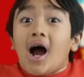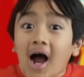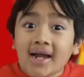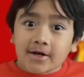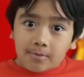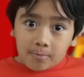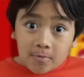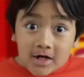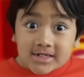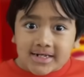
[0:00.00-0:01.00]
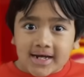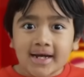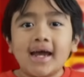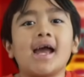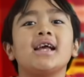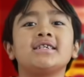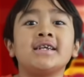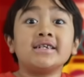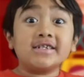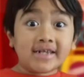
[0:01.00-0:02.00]
Iron rusting is an
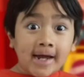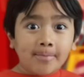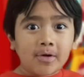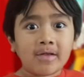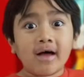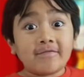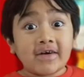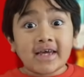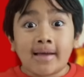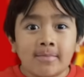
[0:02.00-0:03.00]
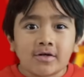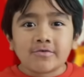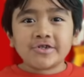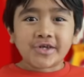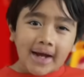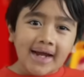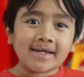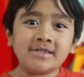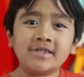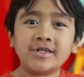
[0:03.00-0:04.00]
example of a chemical
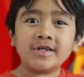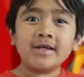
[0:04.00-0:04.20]
change.